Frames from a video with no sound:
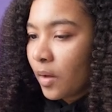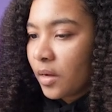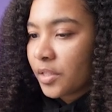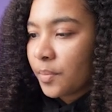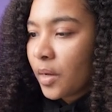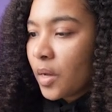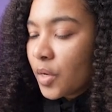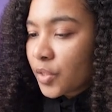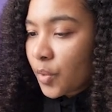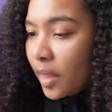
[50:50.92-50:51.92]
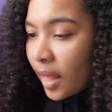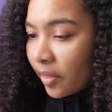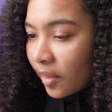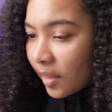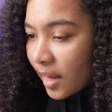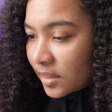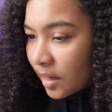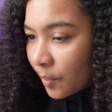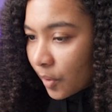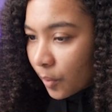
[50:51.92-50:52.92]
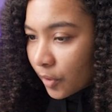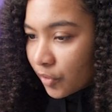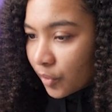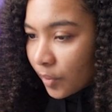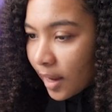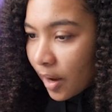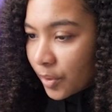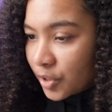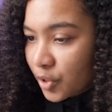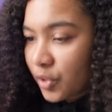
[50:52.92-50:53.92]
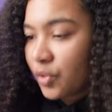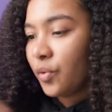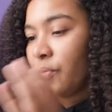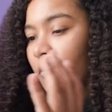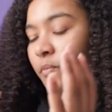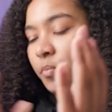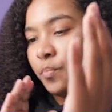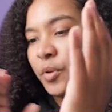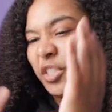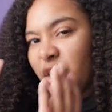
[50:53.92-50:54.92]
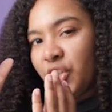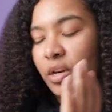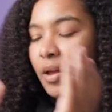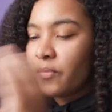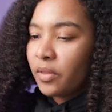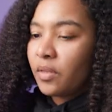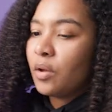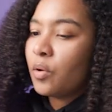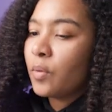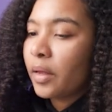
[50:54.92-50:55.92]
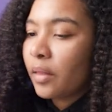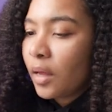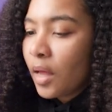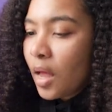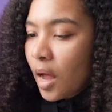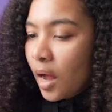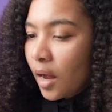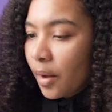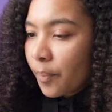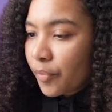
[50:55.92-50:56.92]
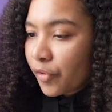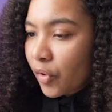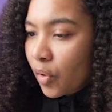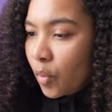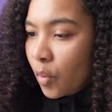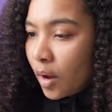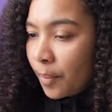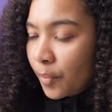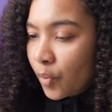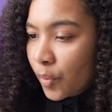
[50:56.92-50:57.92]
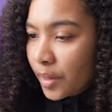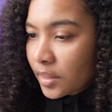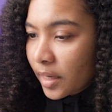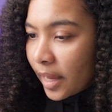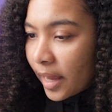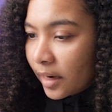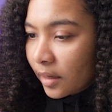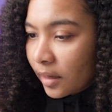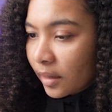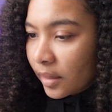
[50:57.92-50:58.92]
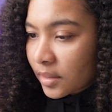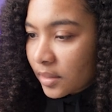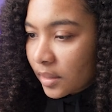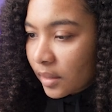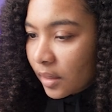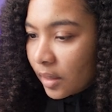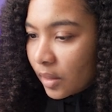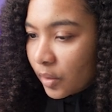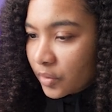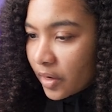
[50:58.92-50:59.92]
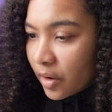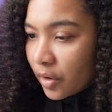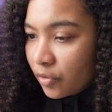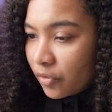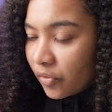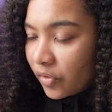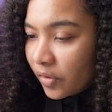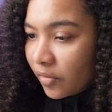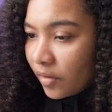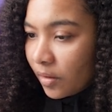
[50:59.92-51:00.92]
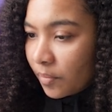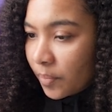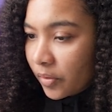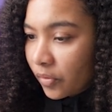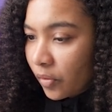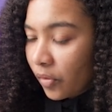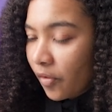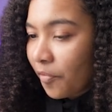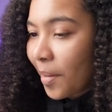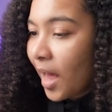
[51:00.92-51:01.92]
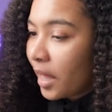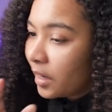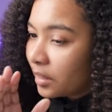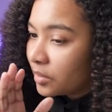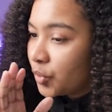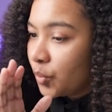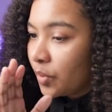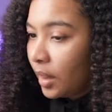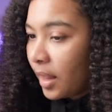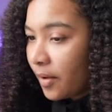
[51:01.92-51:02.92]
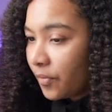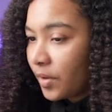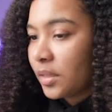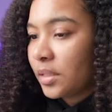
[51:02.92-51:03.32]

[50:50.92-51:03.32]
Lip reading: Awesome. So the last thing I'm going to want to do now is just sort of position everything correctly. So I'm going to add in, let's see, looks like 116 pixels of padding to the left and